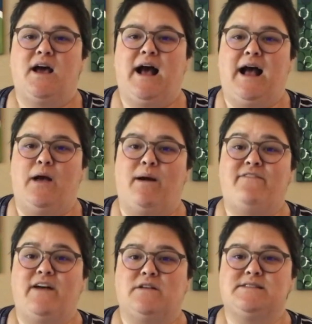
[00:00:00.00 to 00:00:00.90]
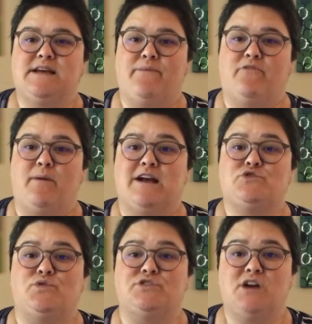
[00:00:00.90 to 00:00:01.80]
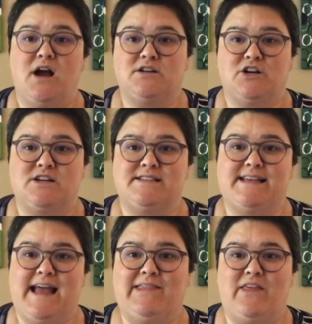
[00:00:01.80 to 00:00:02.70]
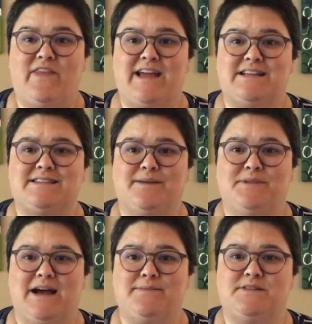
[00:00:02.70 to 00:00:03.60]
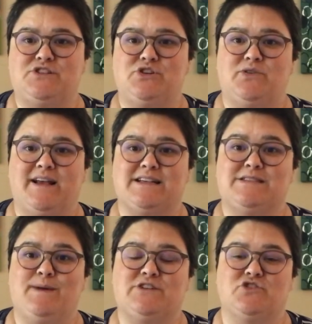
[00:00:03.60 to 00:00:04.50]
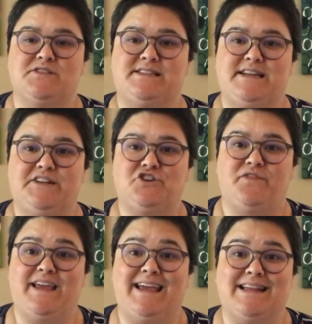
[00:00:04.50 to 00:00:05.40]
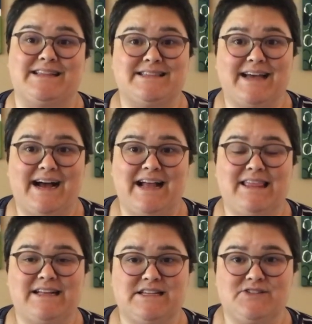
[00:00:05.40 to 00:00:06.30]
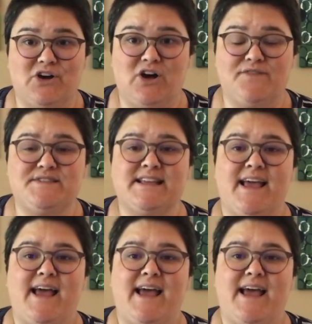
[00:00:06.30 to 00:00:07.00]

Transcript: I found some from actual doctors saying that they sometimes do like a special stitch on the inside that dissolves,